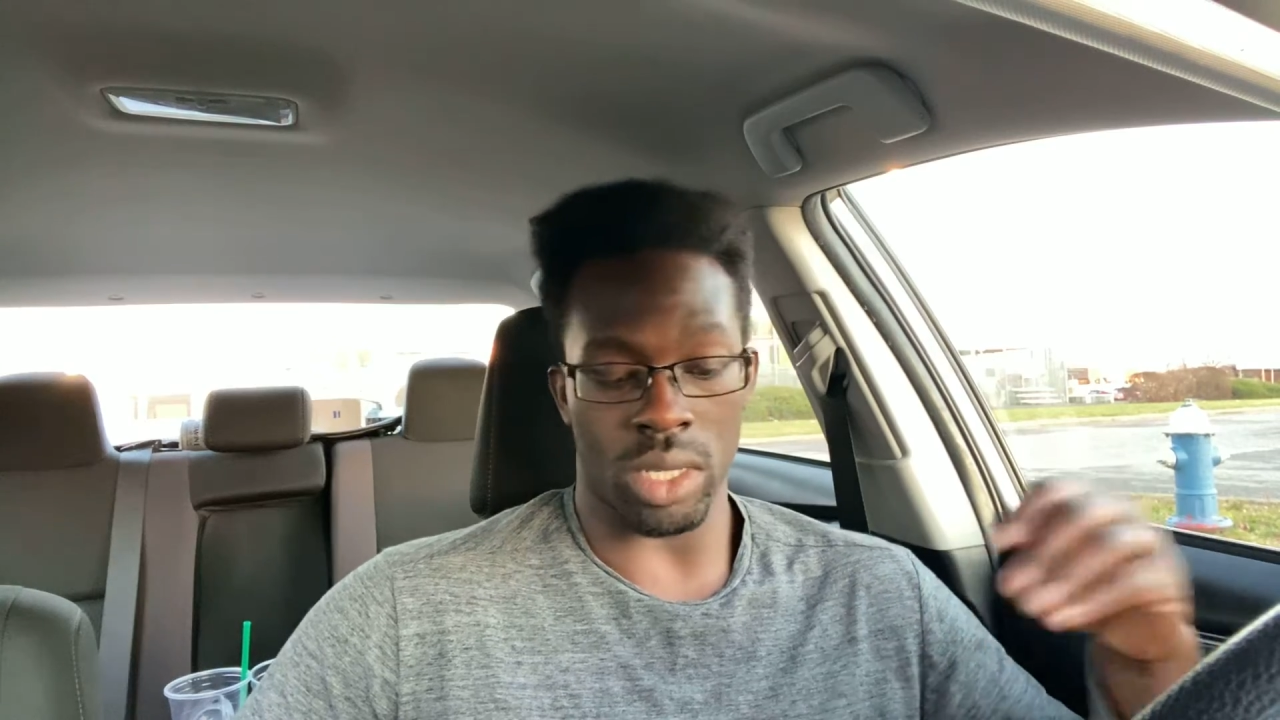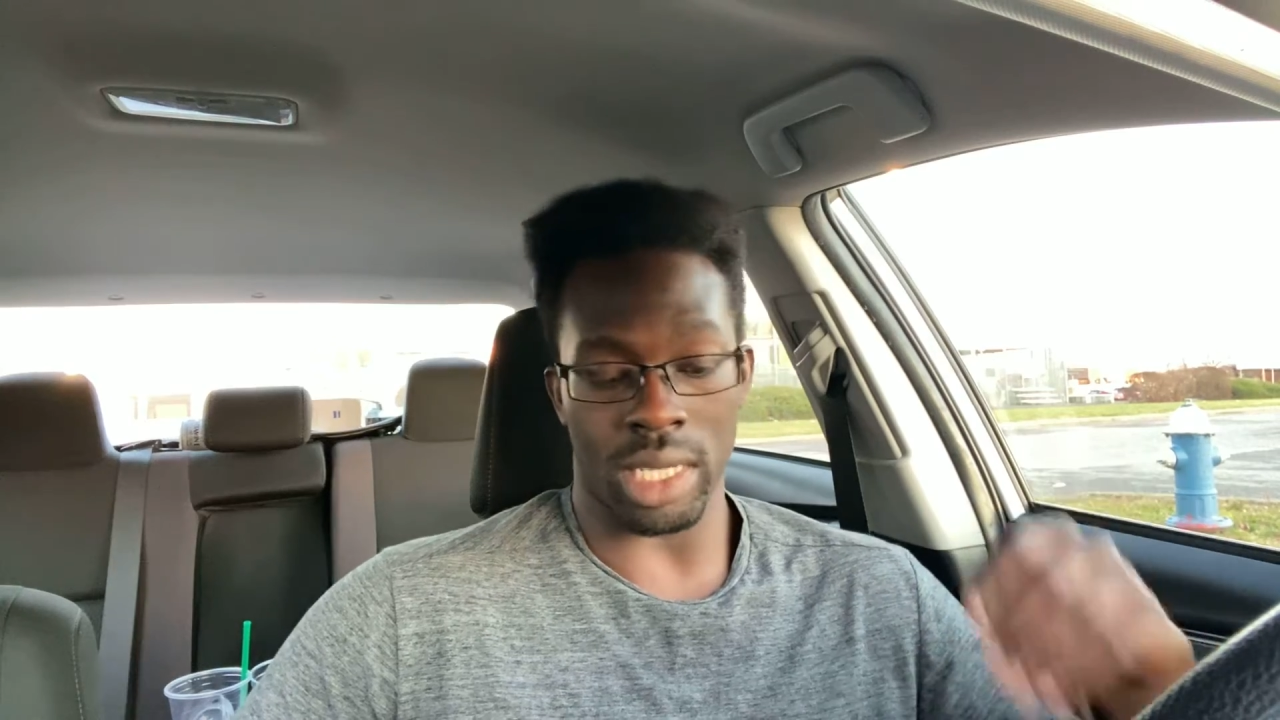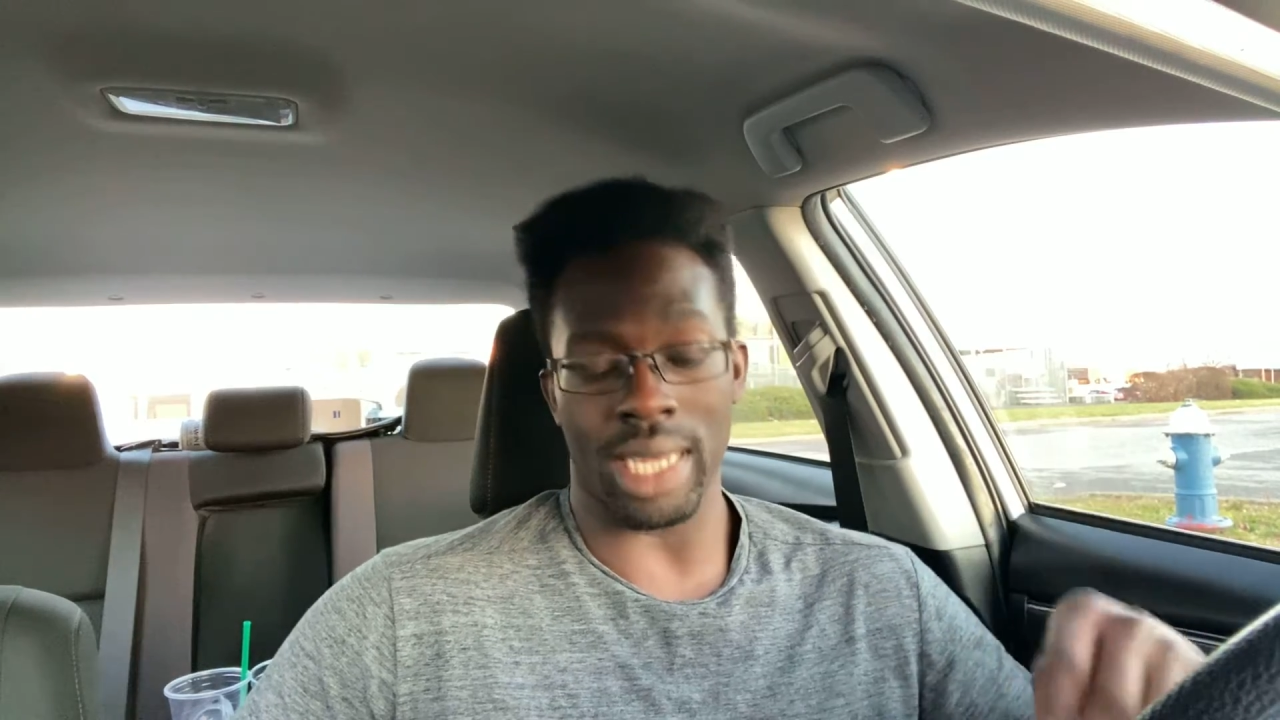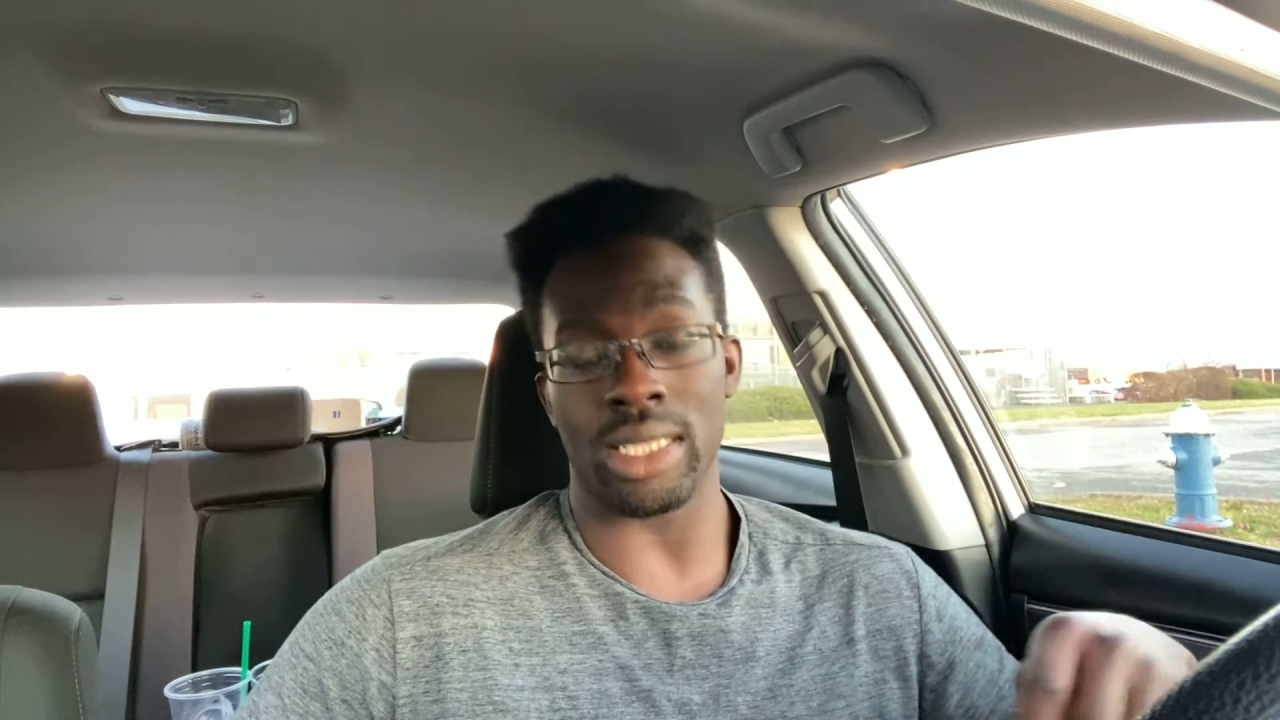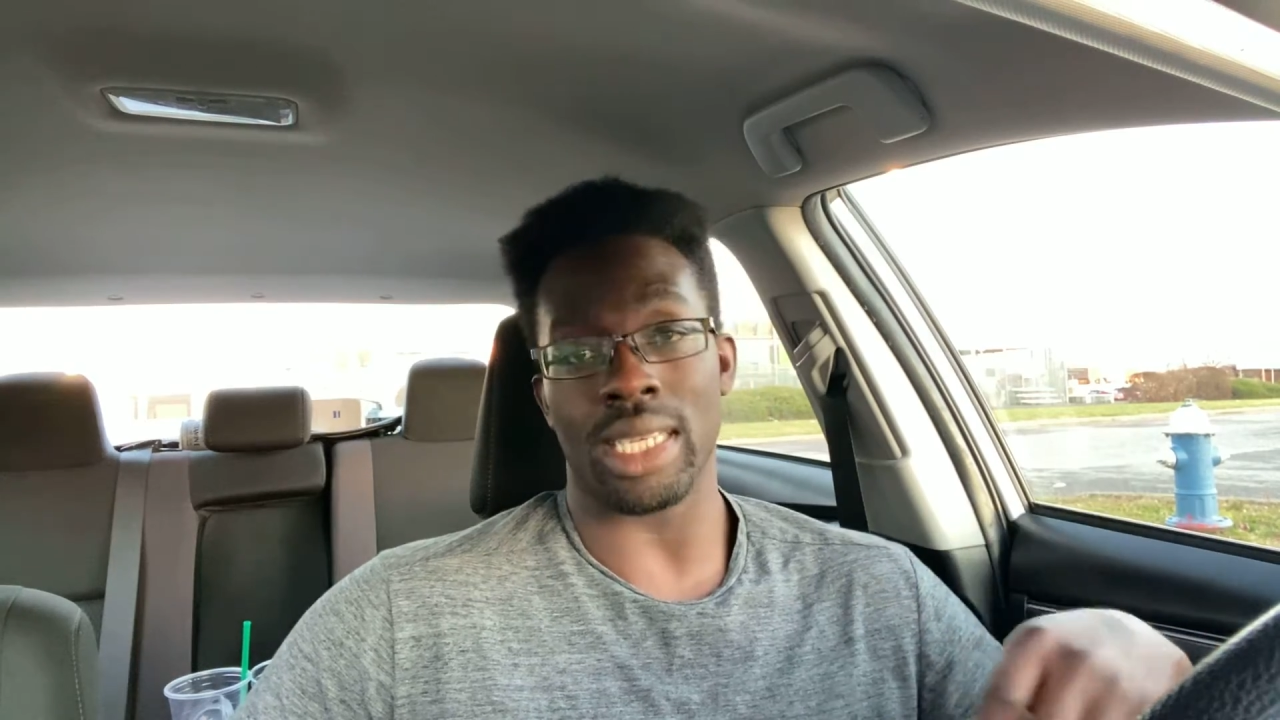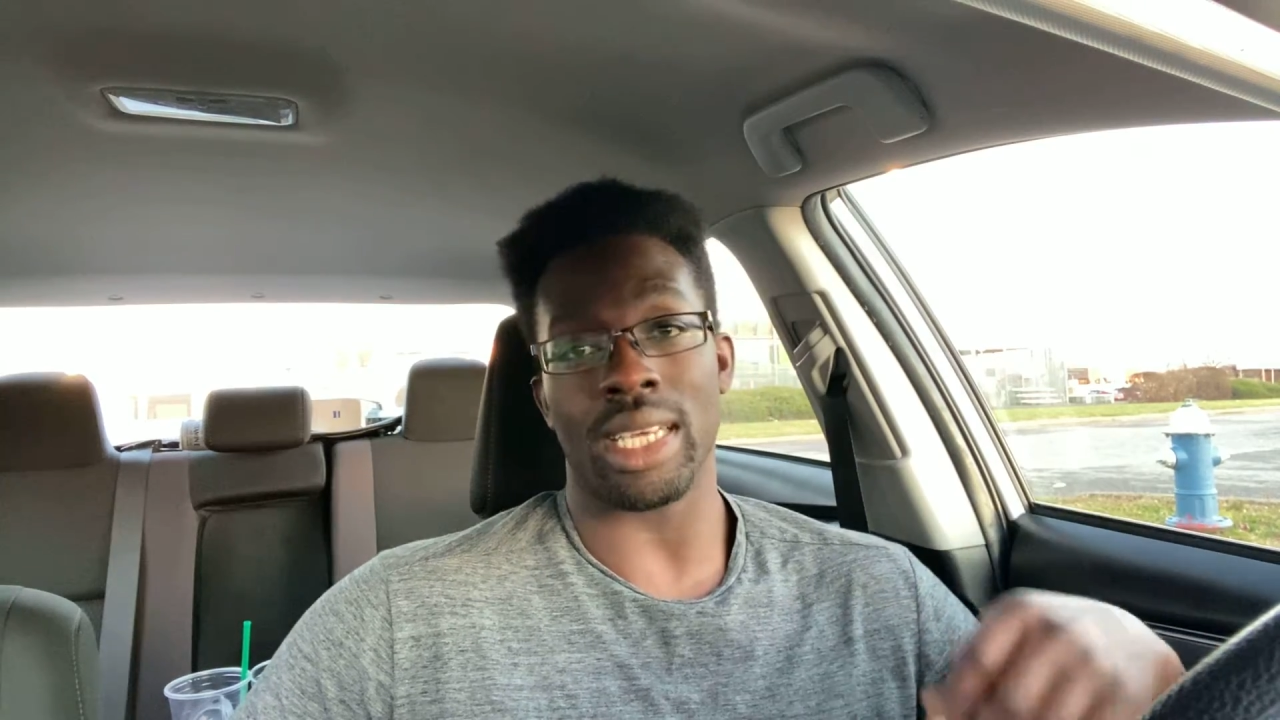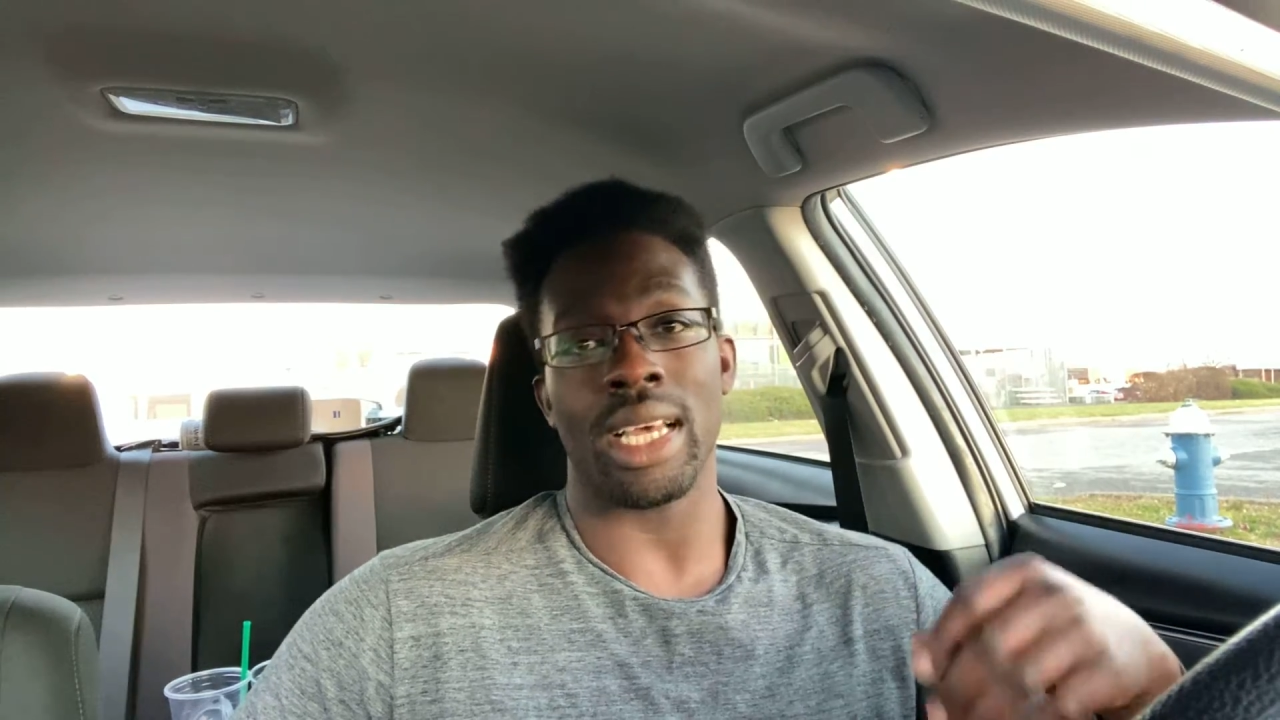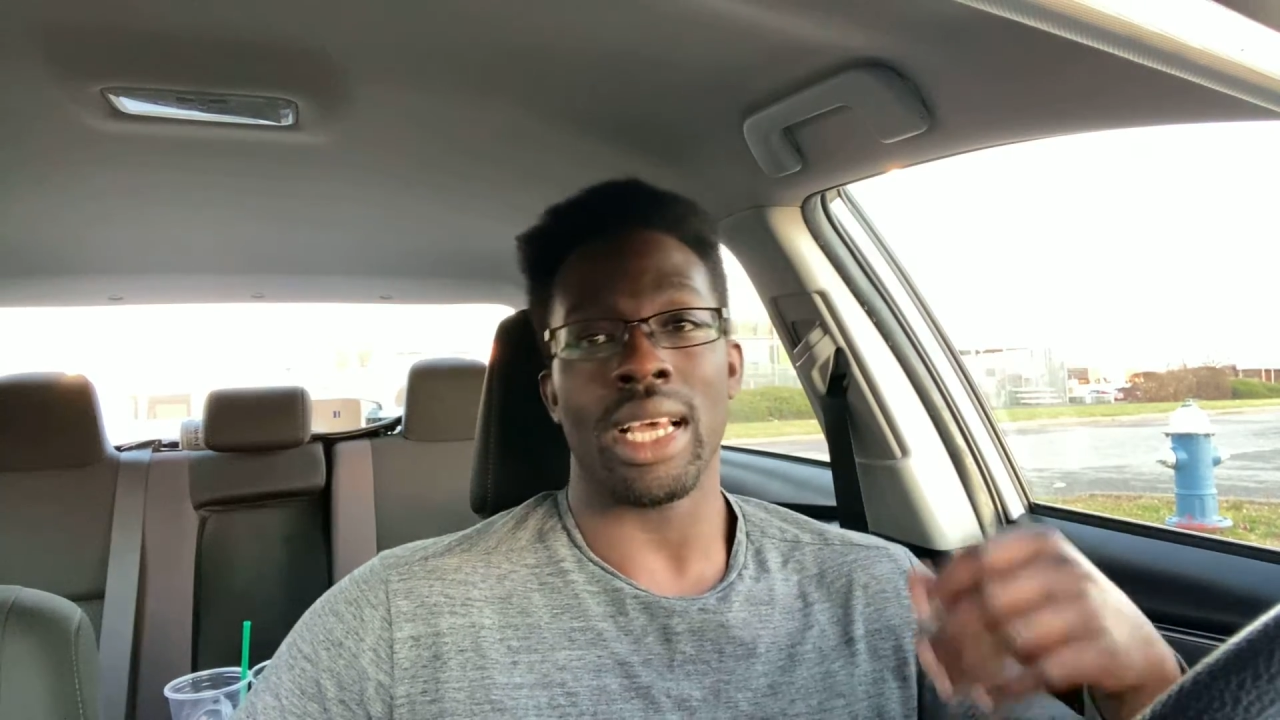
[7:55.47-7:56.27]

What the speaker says: and Delta